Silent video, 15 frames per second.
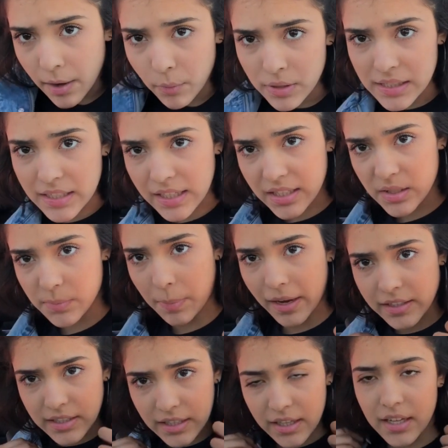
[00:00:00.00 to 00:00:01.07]
I wasn't
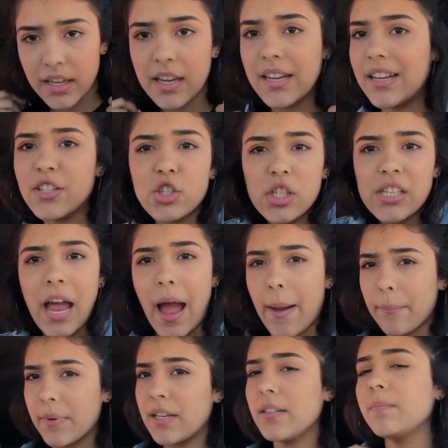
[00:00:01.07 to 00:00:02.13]
expecting it and it just
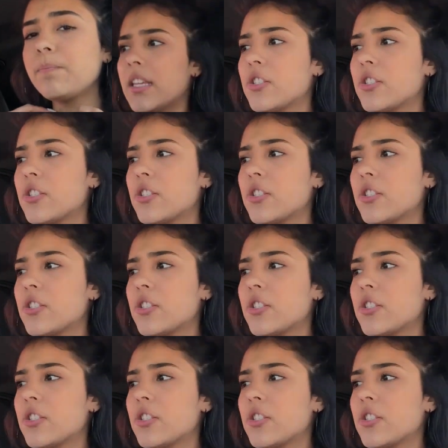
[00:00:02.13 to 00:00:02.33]
happened.